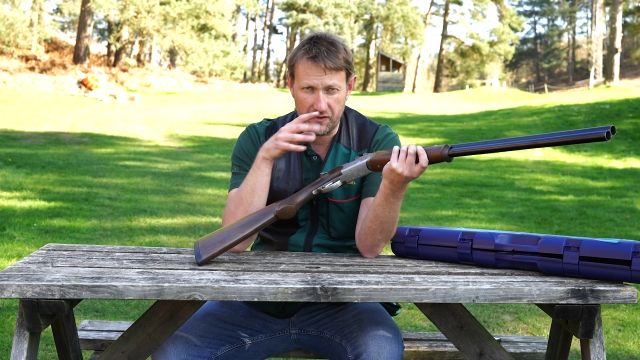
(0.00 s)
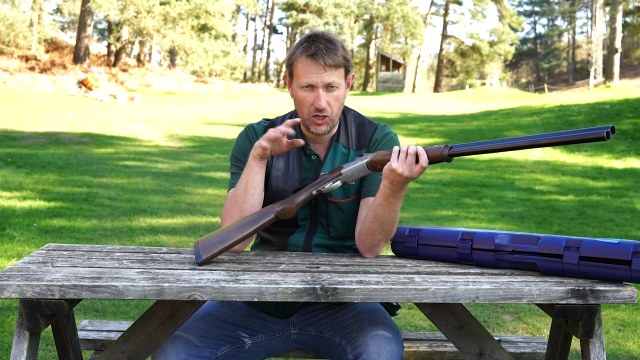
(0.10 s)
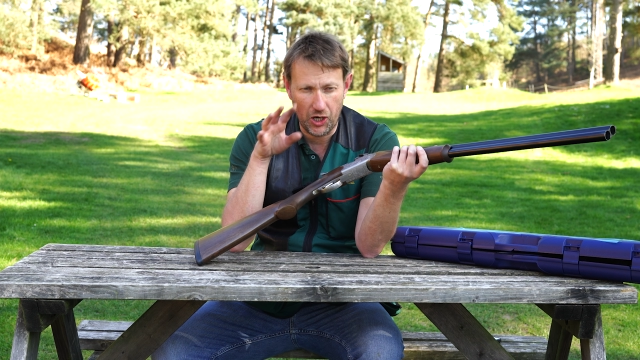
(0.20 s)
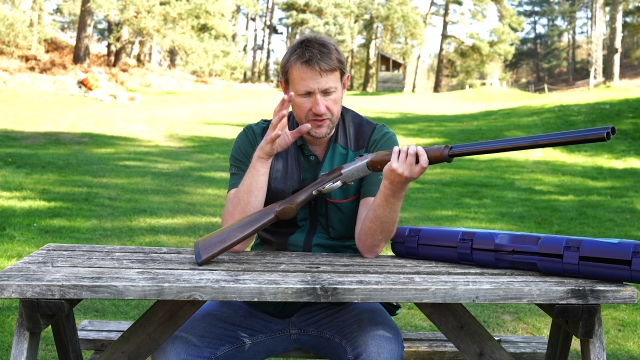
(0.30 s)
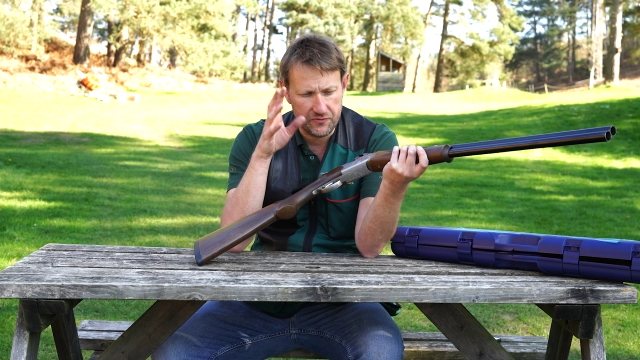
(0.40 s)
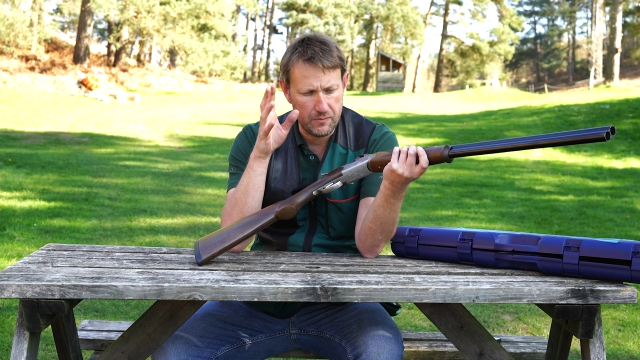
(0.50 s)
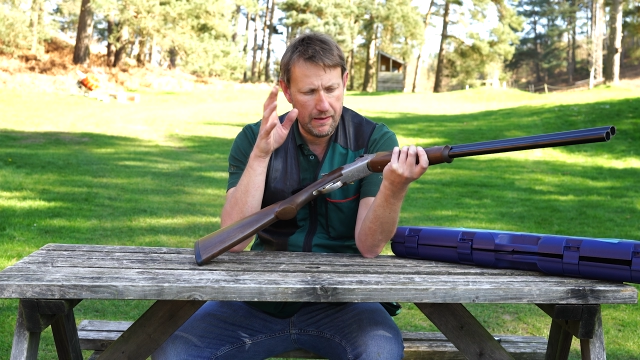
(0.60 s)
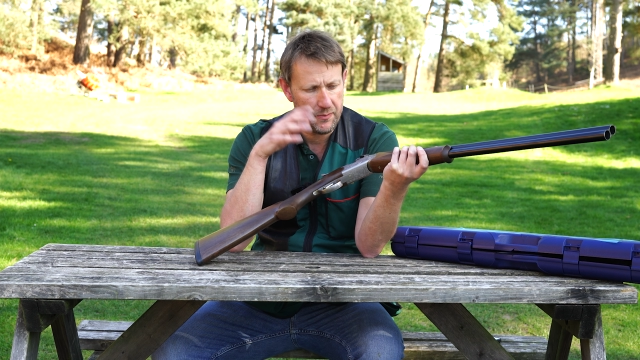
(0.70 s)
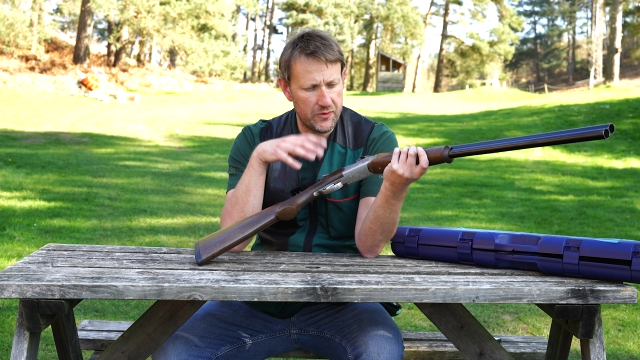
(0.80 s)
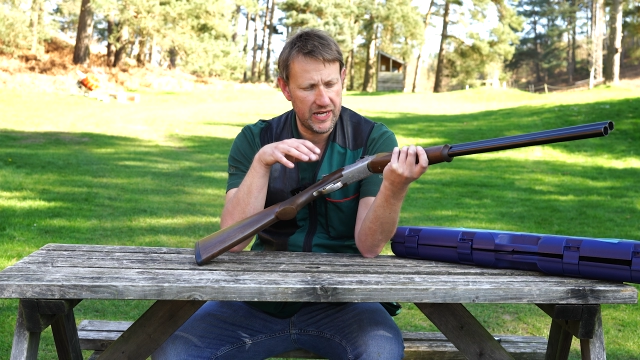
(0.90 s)
I kind of
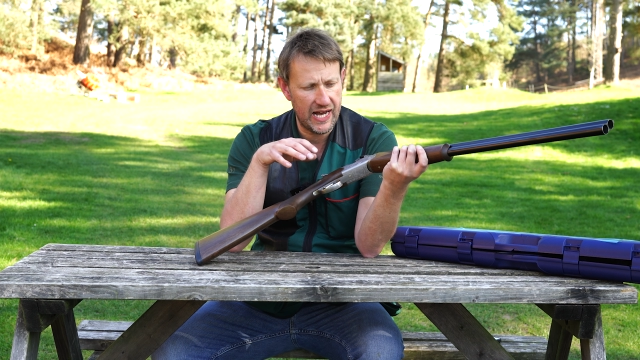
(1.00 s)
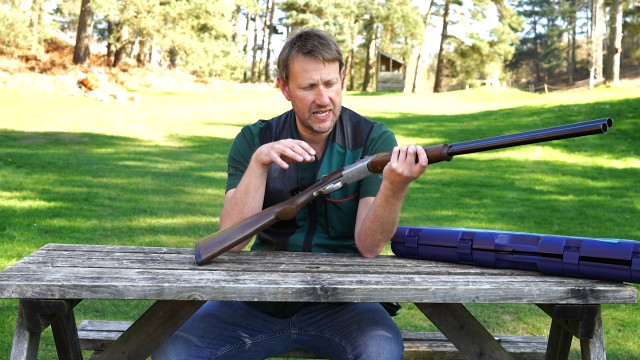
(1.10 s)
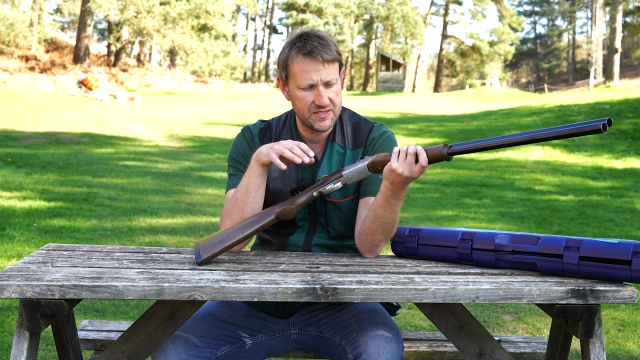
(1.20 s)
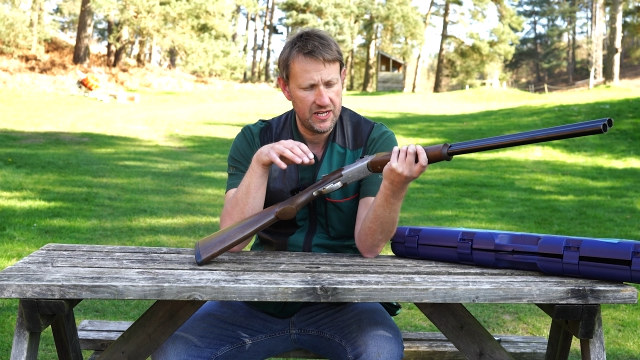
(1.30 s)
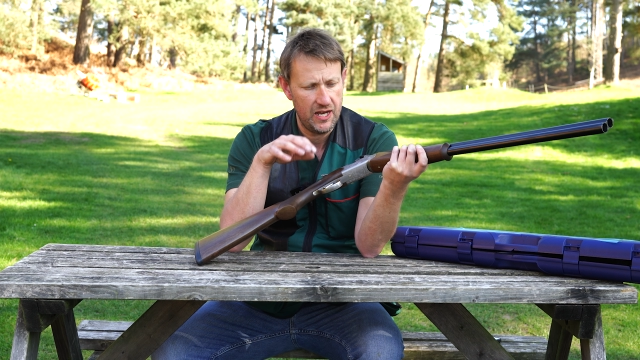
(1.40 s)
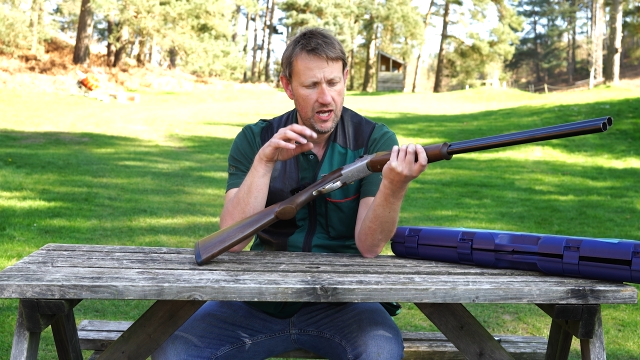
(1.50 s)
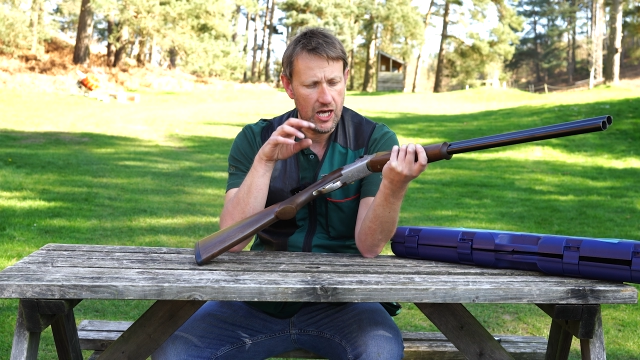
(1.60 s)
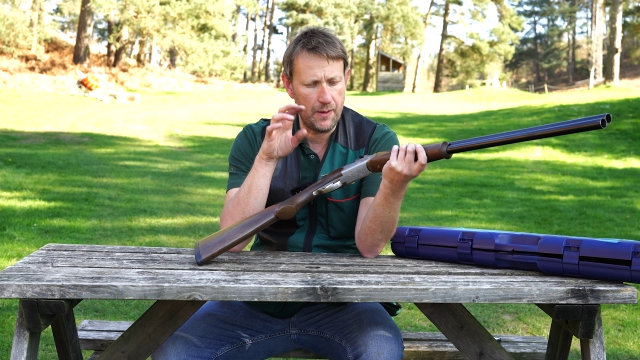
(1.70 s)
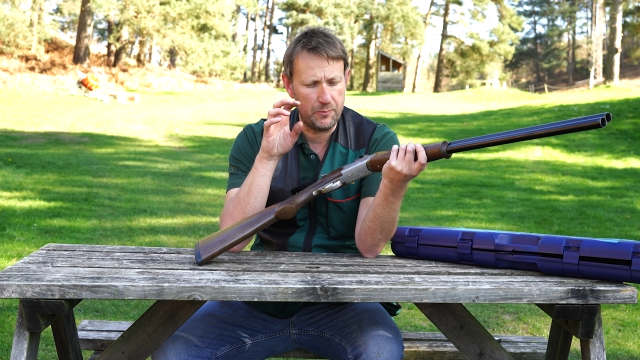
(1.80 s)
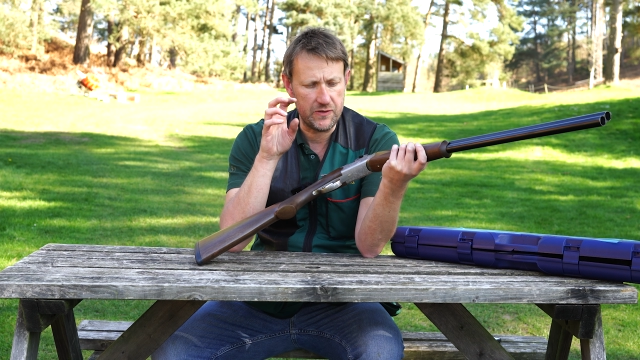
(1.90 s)
remember it as,
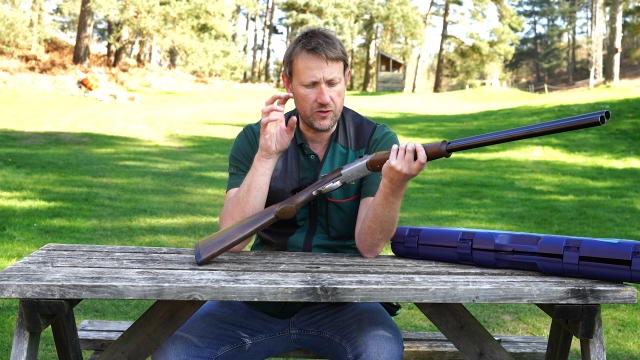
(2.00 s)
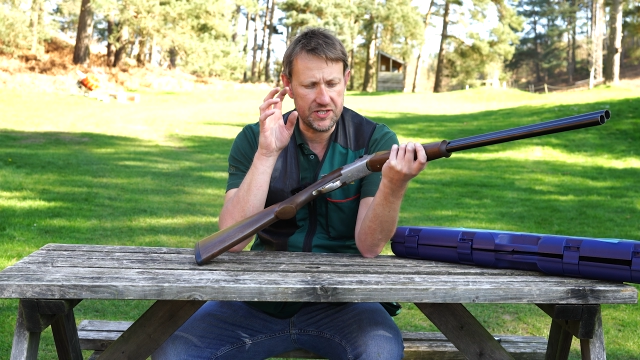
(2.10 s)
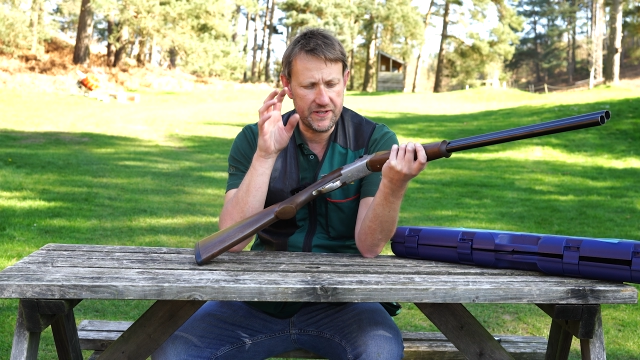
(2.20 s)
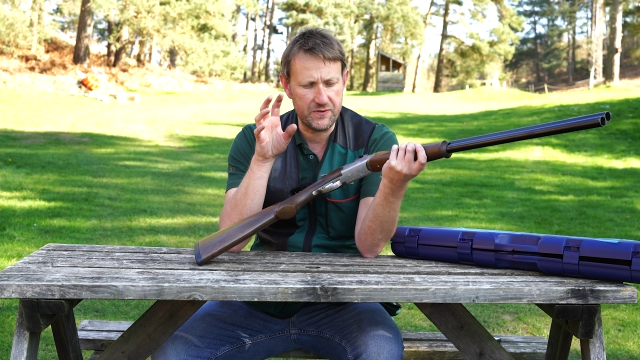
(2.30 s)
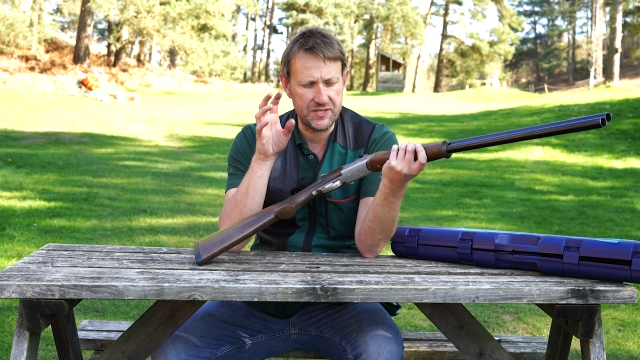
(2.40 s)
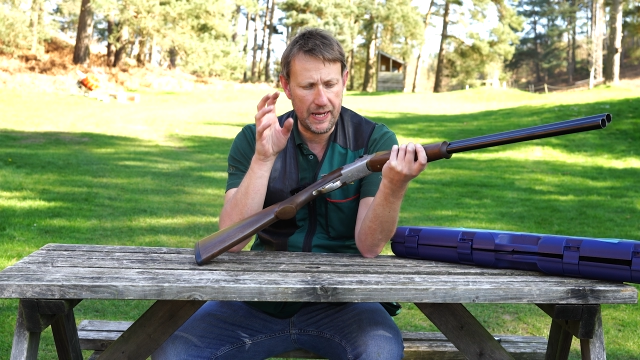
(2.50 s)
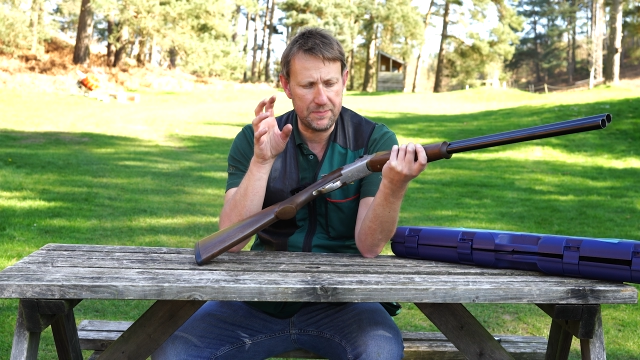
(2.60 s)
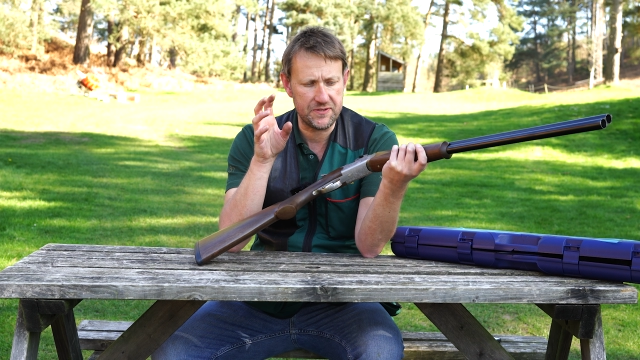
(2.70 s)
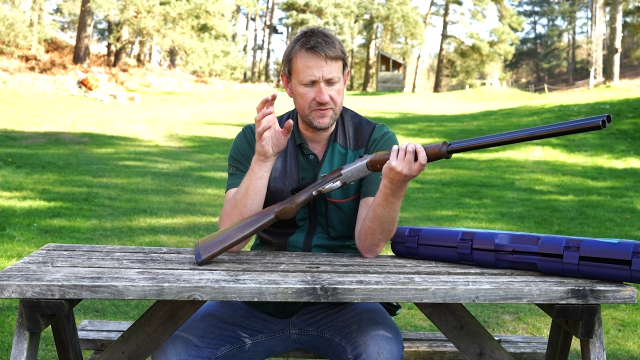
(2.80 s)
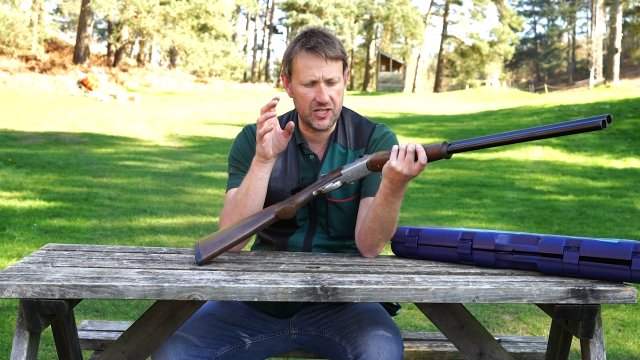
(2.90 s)
but you've got different
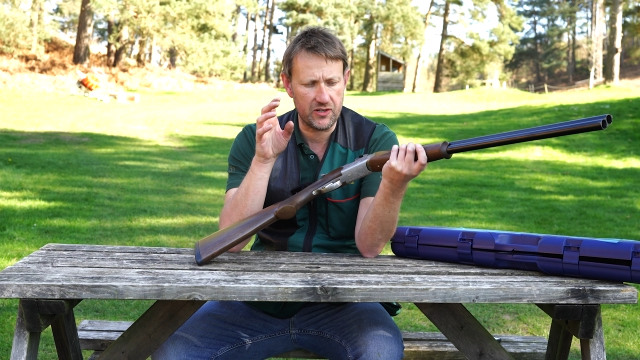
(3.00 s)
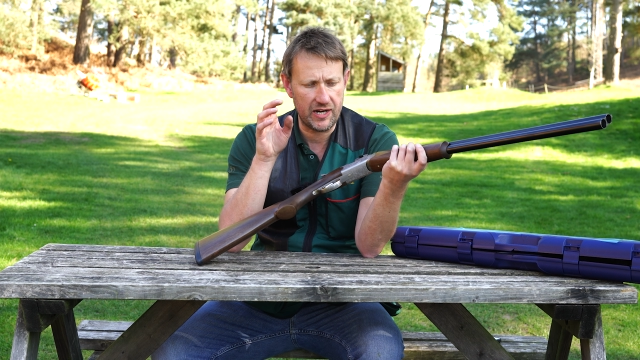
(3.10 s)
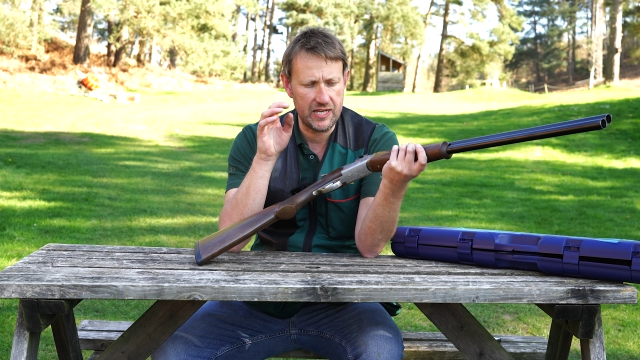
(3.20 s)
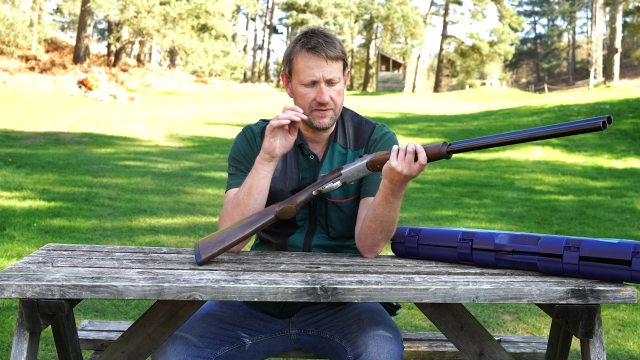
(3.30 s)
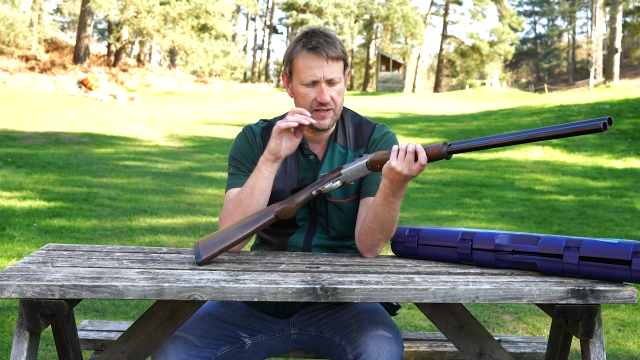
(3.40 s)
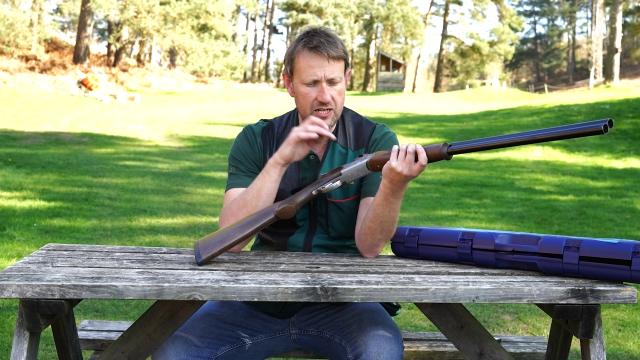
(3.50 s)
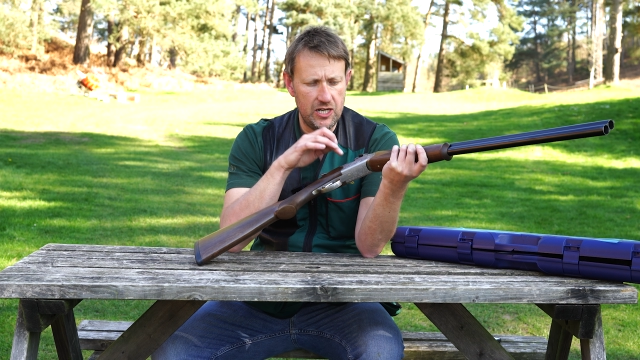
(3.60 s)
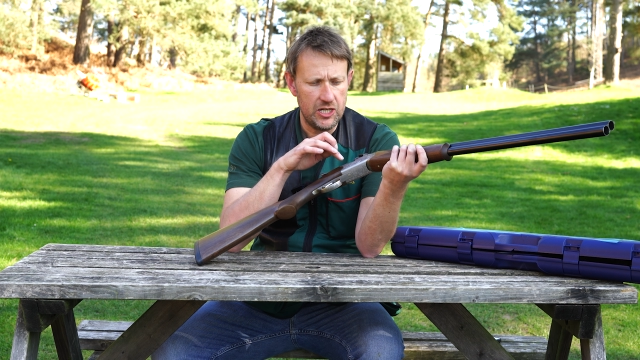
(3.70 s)
depths of engraving.